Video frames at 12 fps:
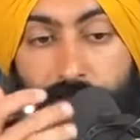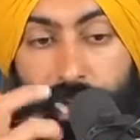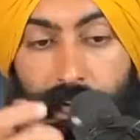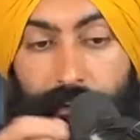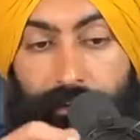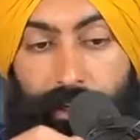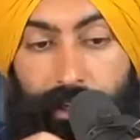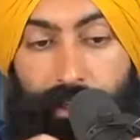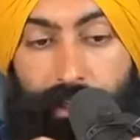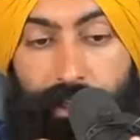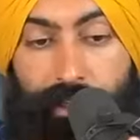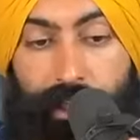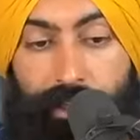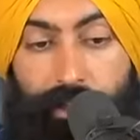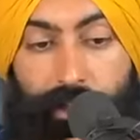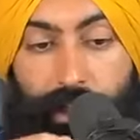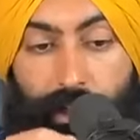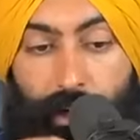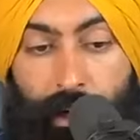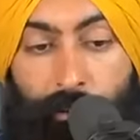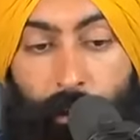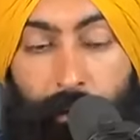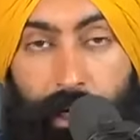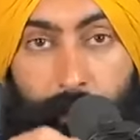And if you can get that attention, you can earn
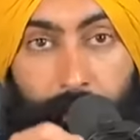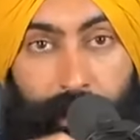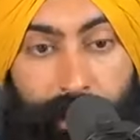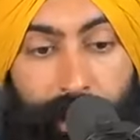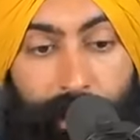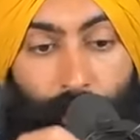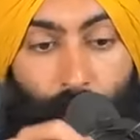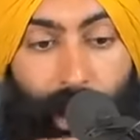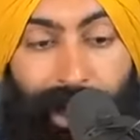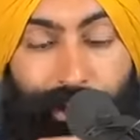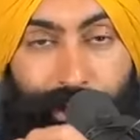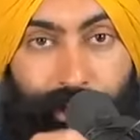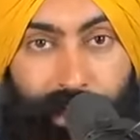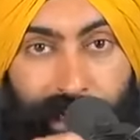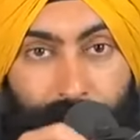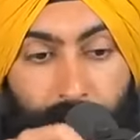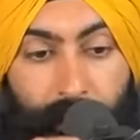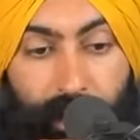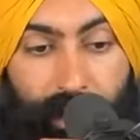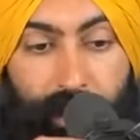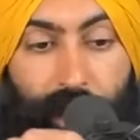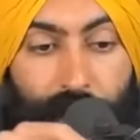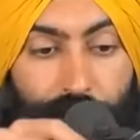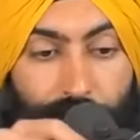more money. But again, why are you earning more money?
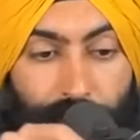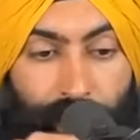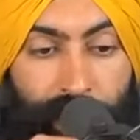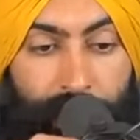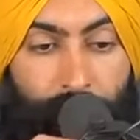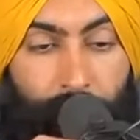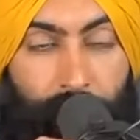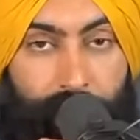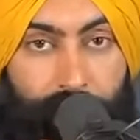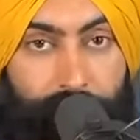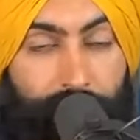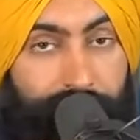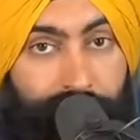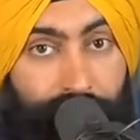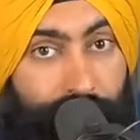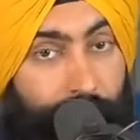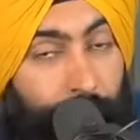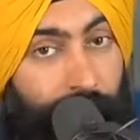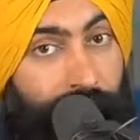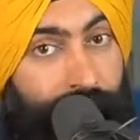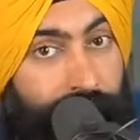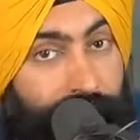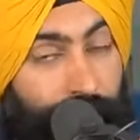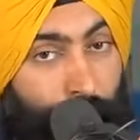You're earning more money not just so you can buy a
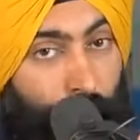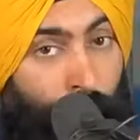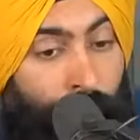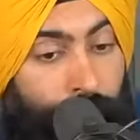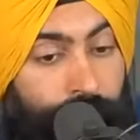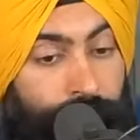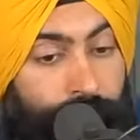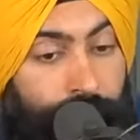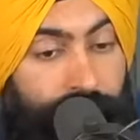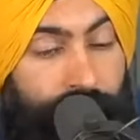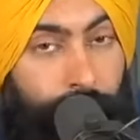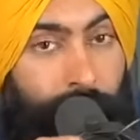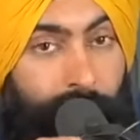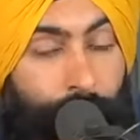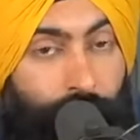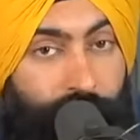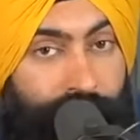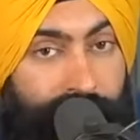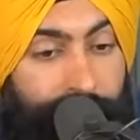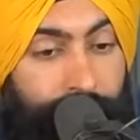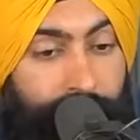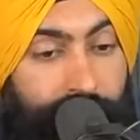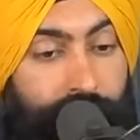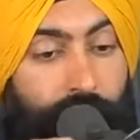faster car, but so you can buy more
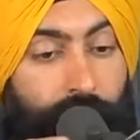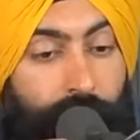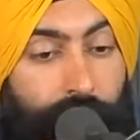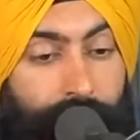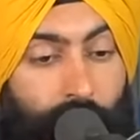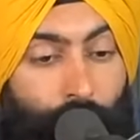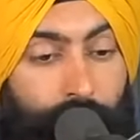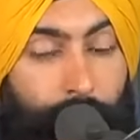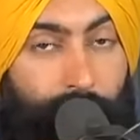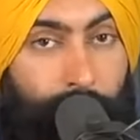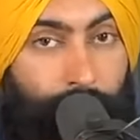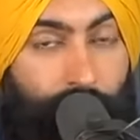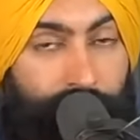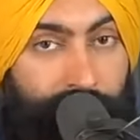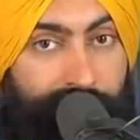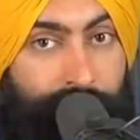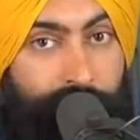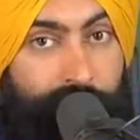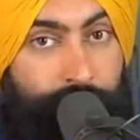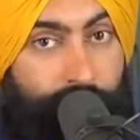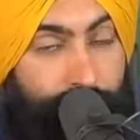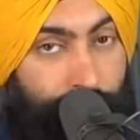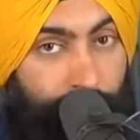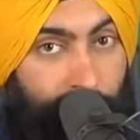investments. And now, when you buy more investments
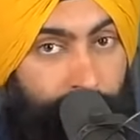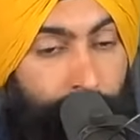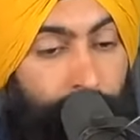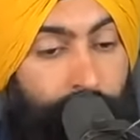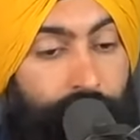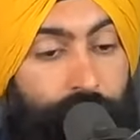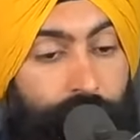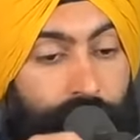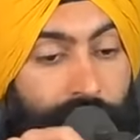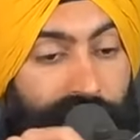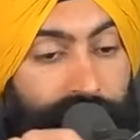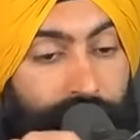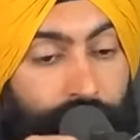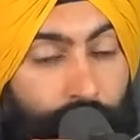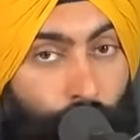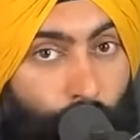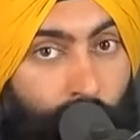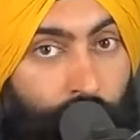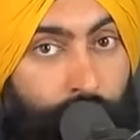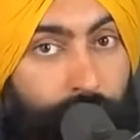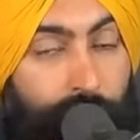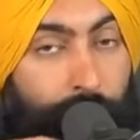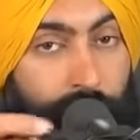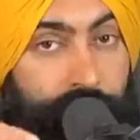because you're earning more money, you'll have your wealth
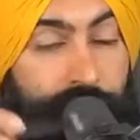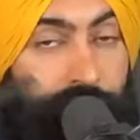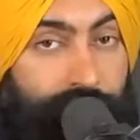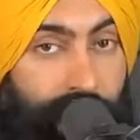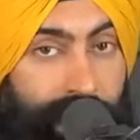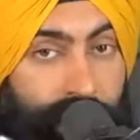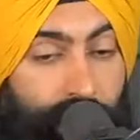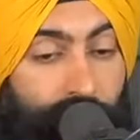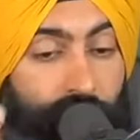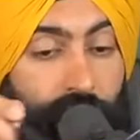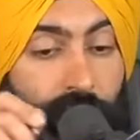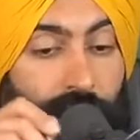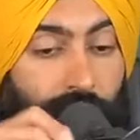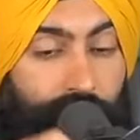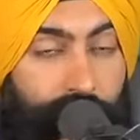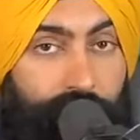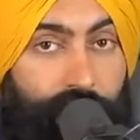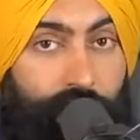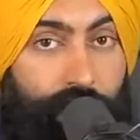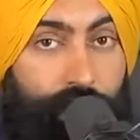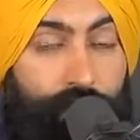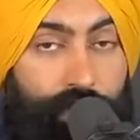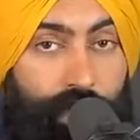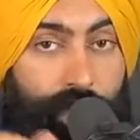being built faster. And then you can
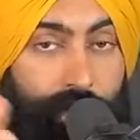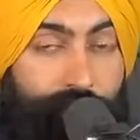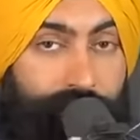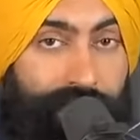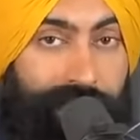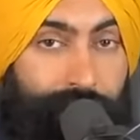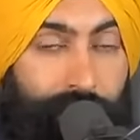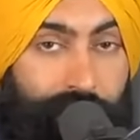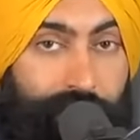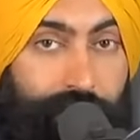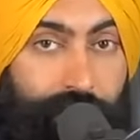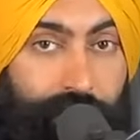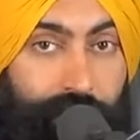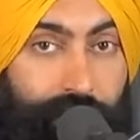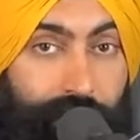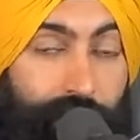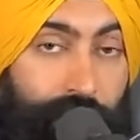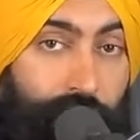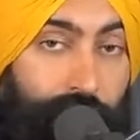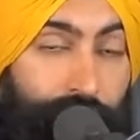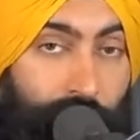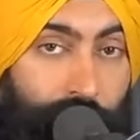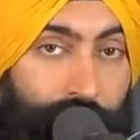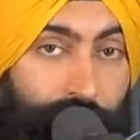use your investments to then live
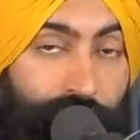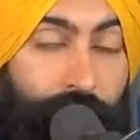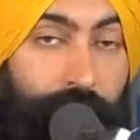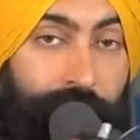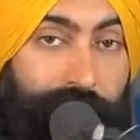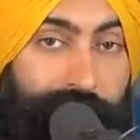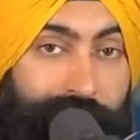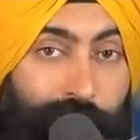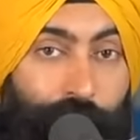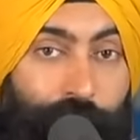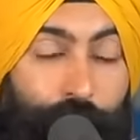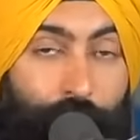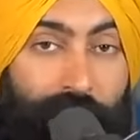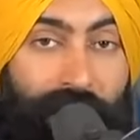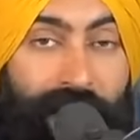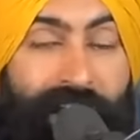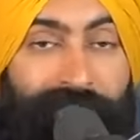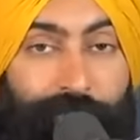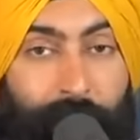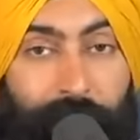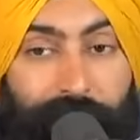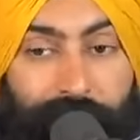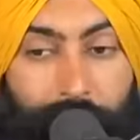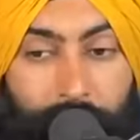off of because now you have more
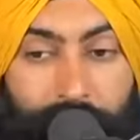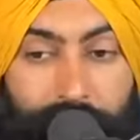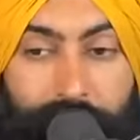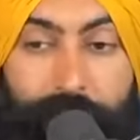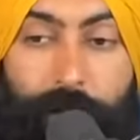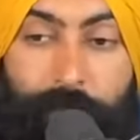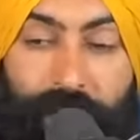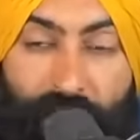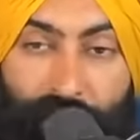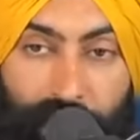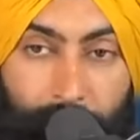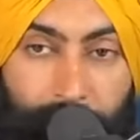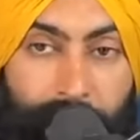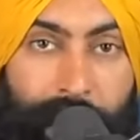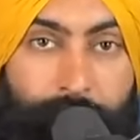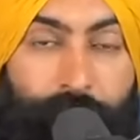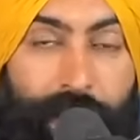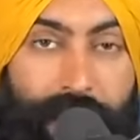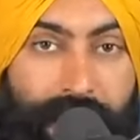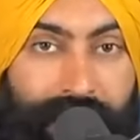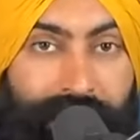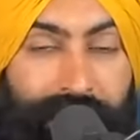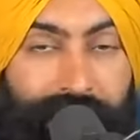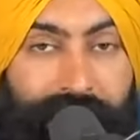money coming in that we can buy more
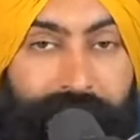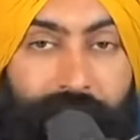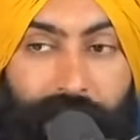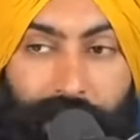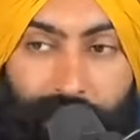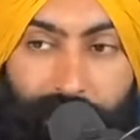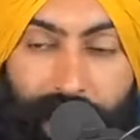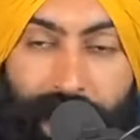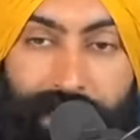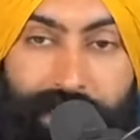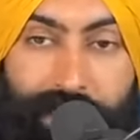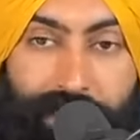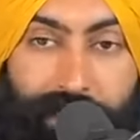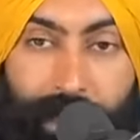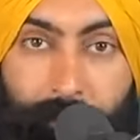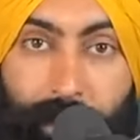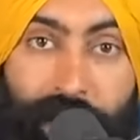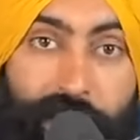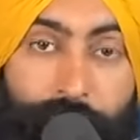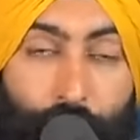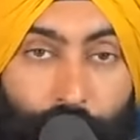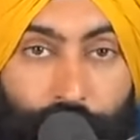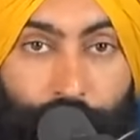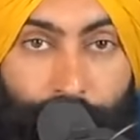assets. And your assets can buy you
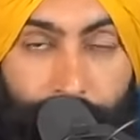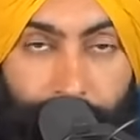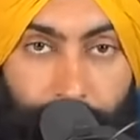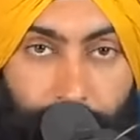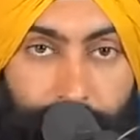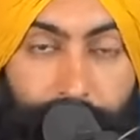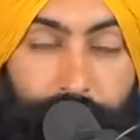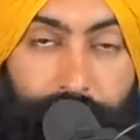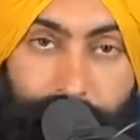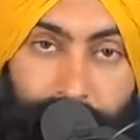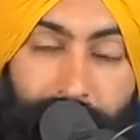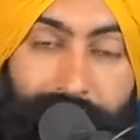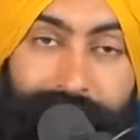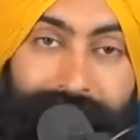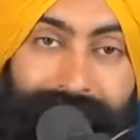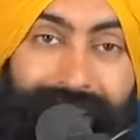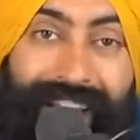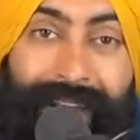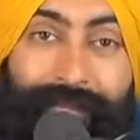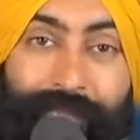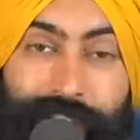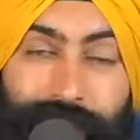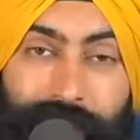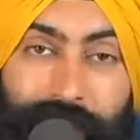more freedom. That is the name
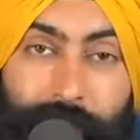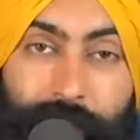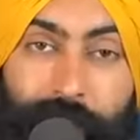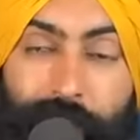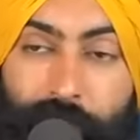of the game.